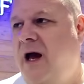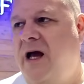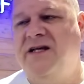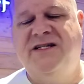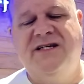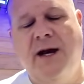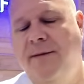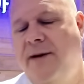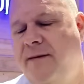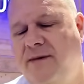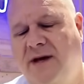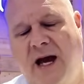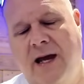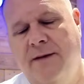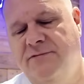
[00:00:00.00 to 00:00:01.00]
And some of them
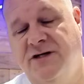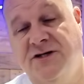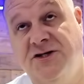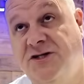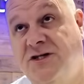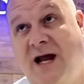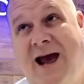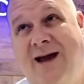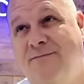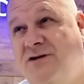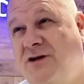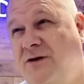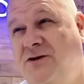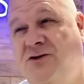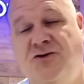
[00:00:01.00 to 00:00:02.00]
games are just
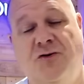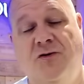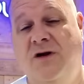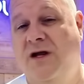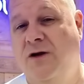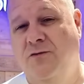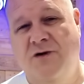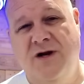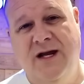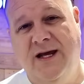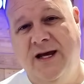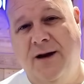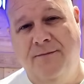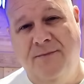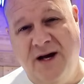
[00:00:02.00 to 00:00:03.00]
absolutely, truly
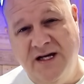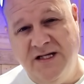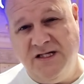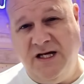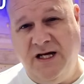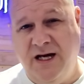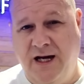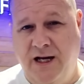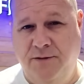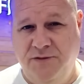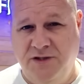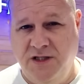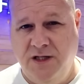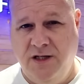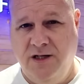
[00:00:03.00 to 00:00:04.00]
unique, amazing
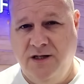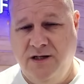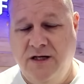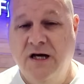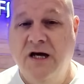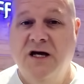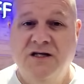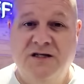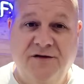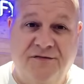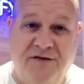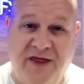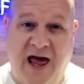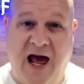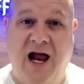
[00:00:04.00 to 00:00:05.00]
games. So
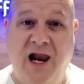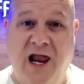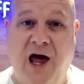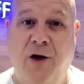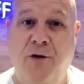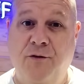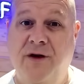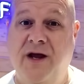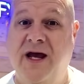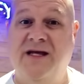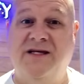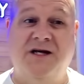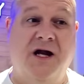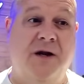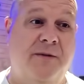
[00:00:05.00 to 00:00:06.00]
for that alone,
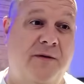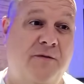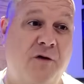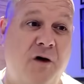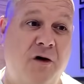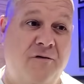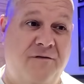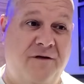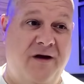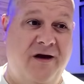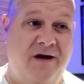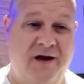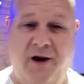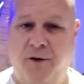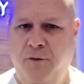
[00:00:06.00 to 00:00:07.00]
it's going to be worth it,
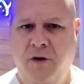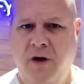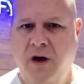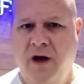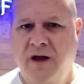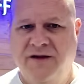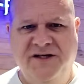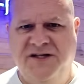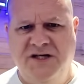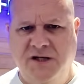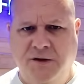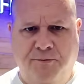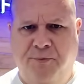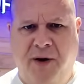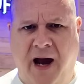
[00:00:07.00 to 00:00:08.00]
you know. This
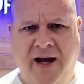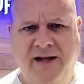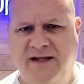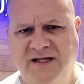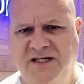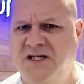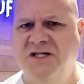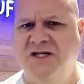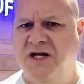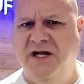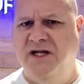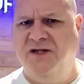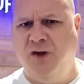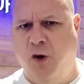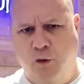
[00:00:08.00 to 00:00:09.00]
isn't paid, this isn't
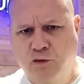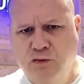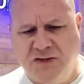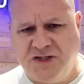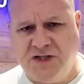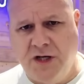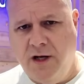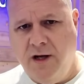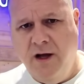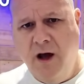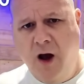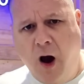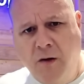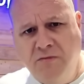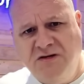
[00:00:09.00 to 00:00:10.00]
endorsed.
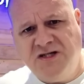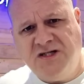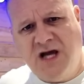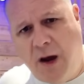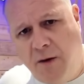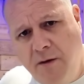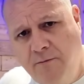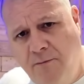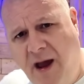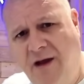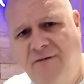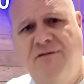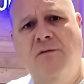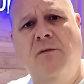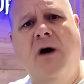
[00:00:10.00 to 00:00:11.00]
I'm just going
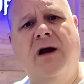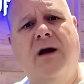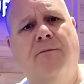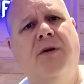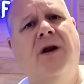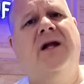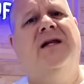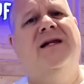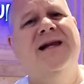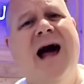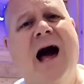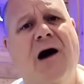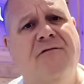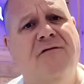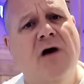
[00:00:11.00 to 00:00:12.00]
back from my complete
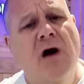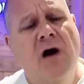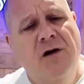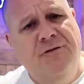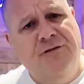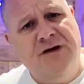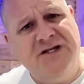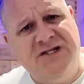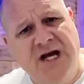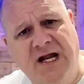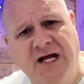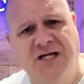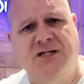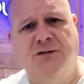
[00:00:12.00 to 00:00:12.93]
love for the ZX